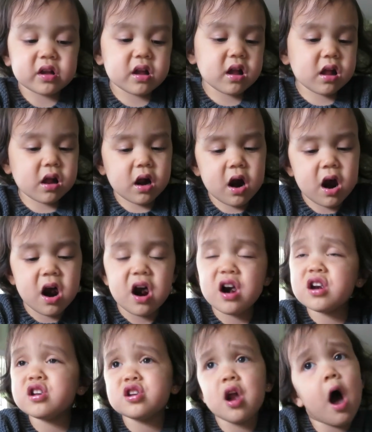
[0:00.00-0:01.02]
Alam mo mga uh,
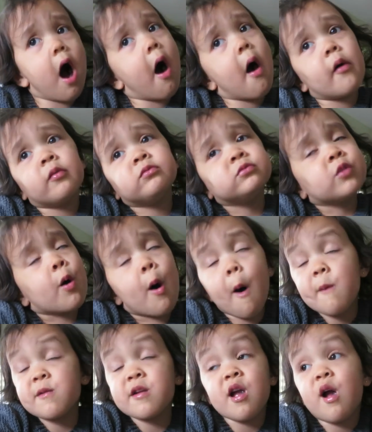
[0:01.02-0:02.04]
no.
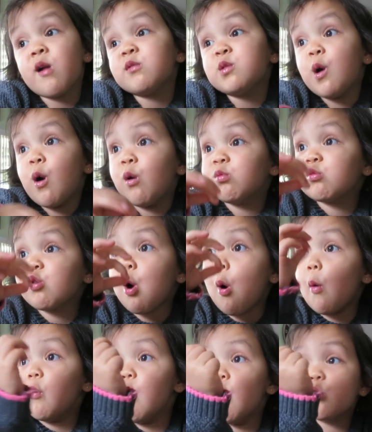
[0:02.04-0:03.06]
Oh, yeah, no, no,
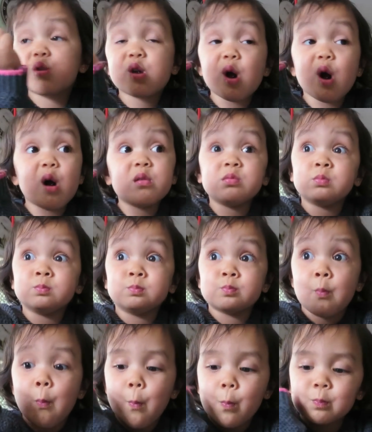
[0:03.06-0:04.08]
no,
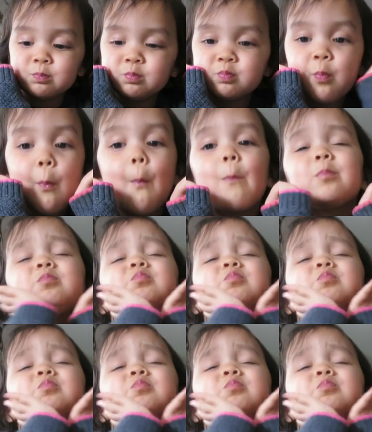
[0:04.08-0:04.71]
na, nabisig.